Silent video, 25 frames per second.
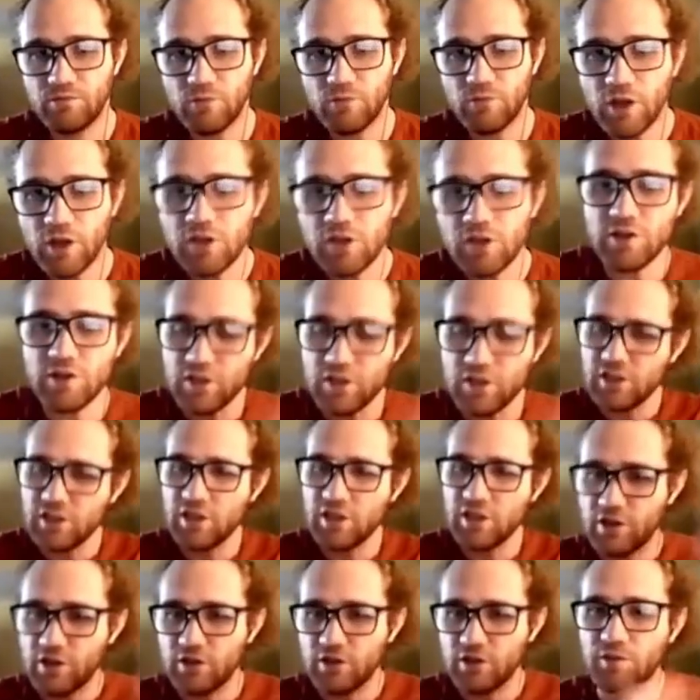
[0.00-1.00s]
Okay, so this is
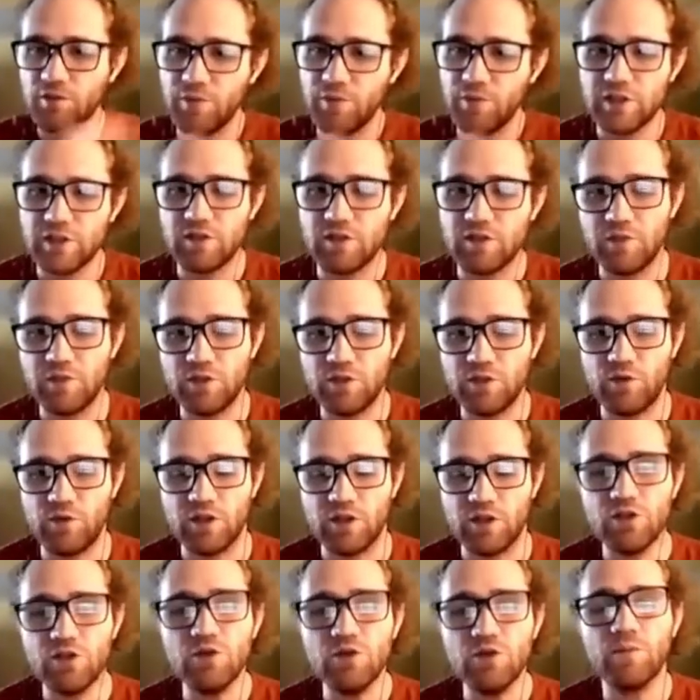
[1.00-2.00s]
like the comparison between the
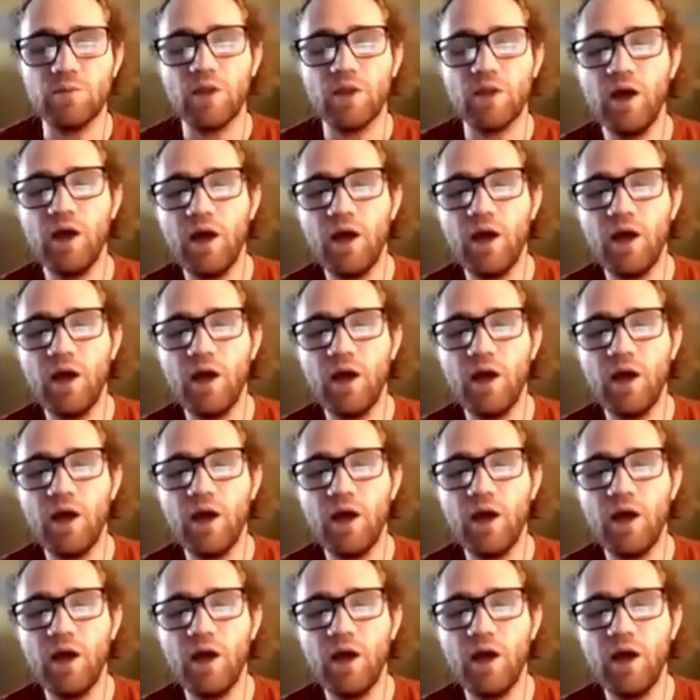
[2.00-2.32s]
two.